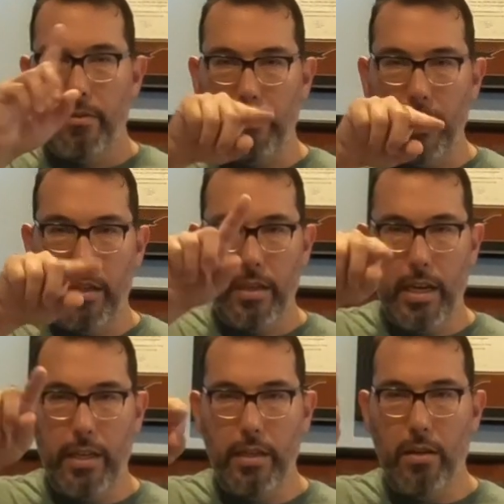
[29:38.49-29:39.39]
3
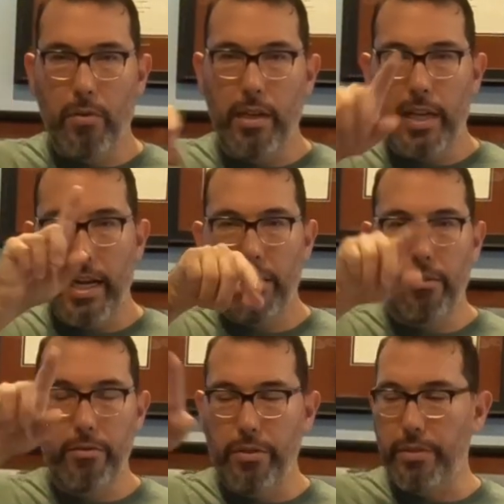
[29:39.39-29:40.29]
and a, 1. 8th
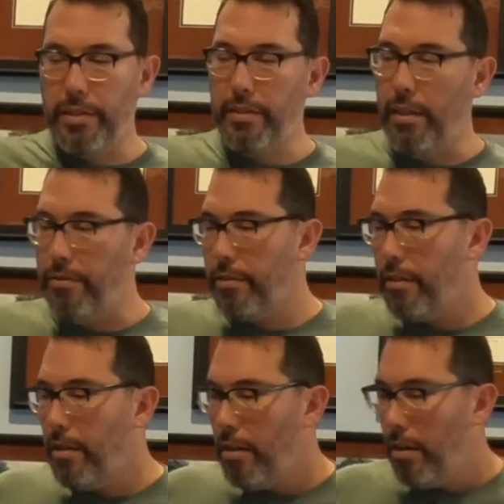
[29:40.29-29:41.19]
note, 2 16 notes.
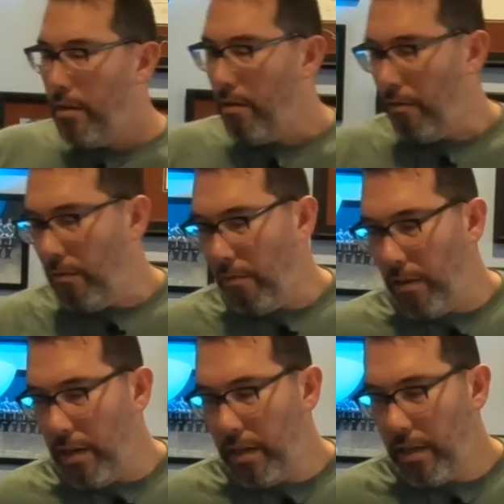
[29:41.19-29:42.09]

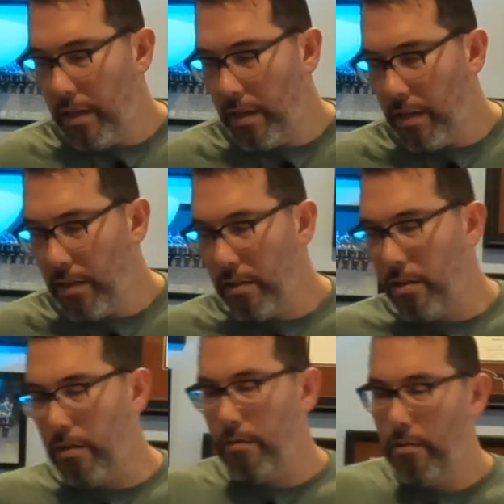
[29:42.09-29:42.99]
1,
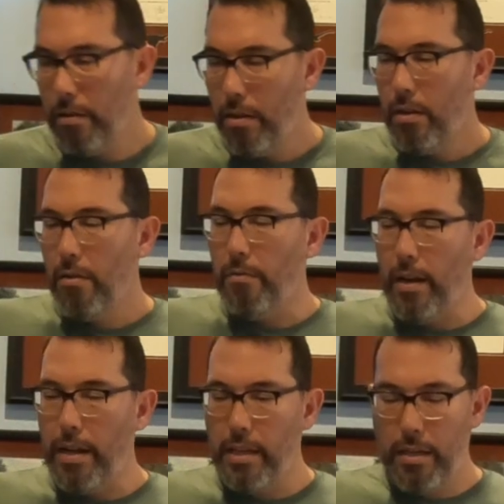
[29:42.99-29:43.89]
2,
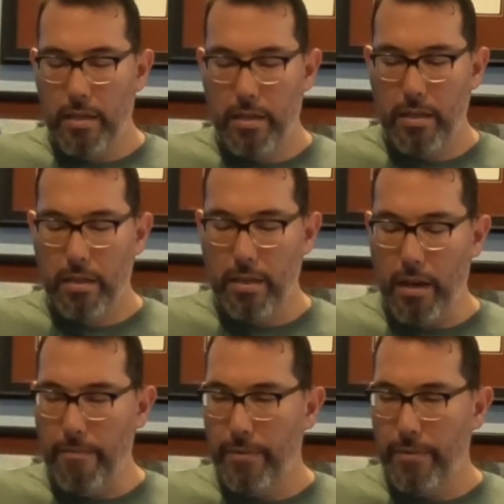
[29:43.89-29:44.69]
ready, go.